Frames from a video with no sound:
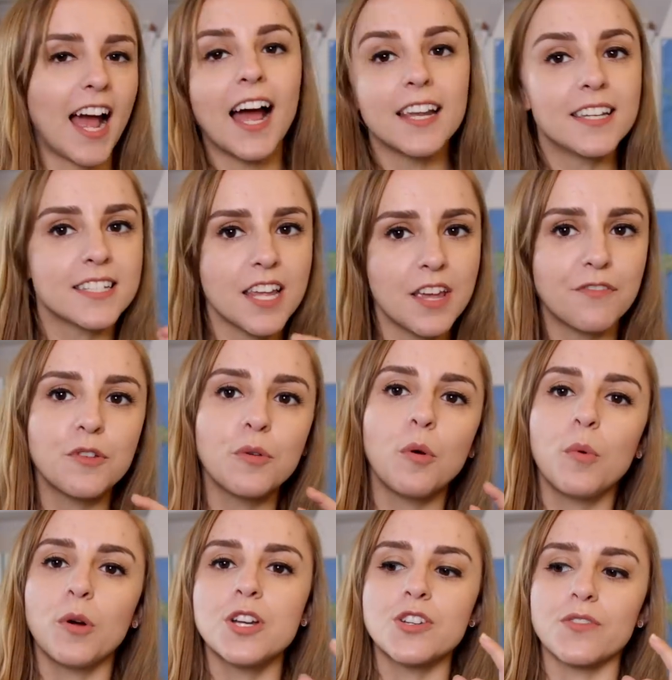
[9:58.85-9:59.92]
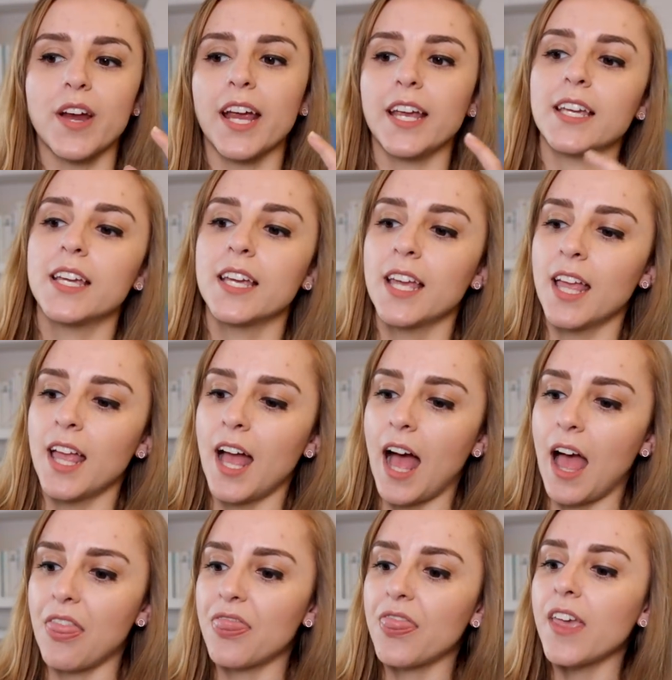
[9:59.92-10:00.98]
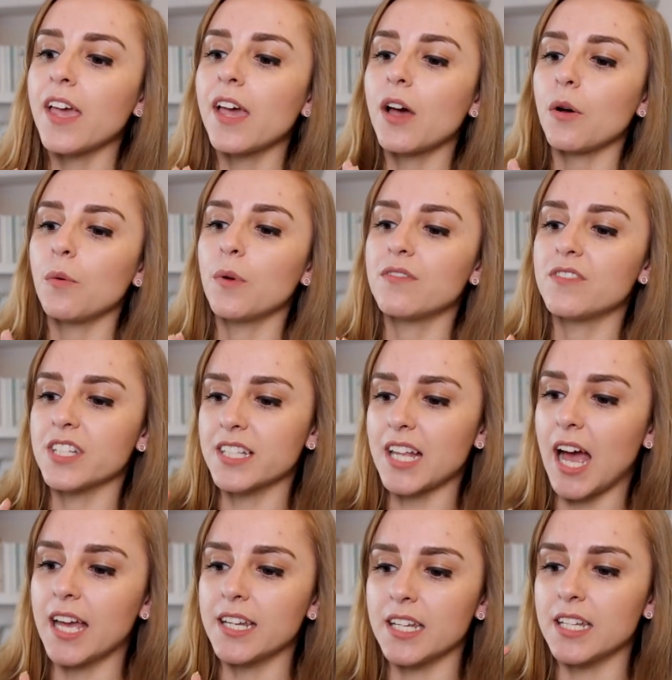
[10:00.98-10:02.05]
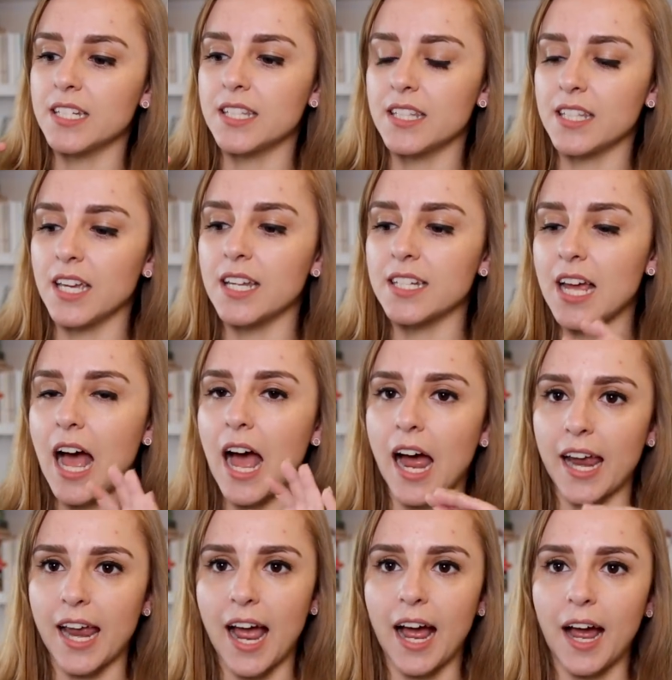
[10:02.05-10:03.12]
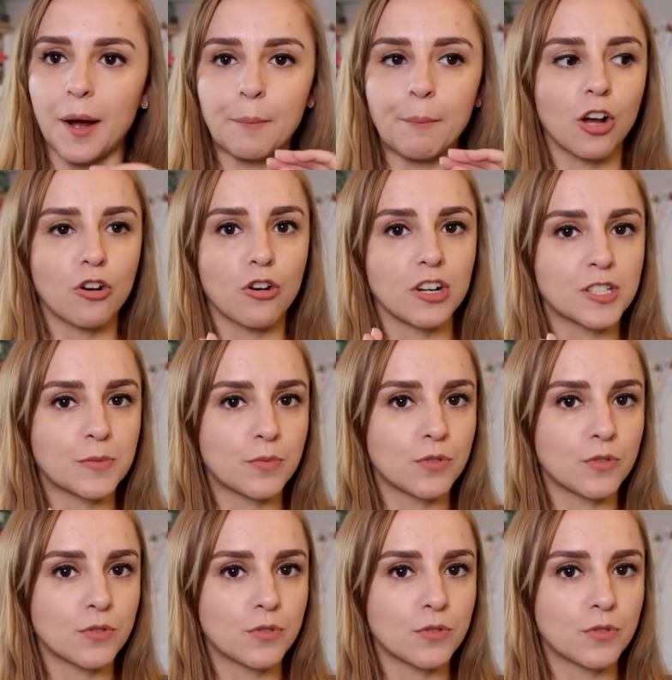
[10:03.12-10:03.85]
And if you were wondering, I think we've decided that I am a cross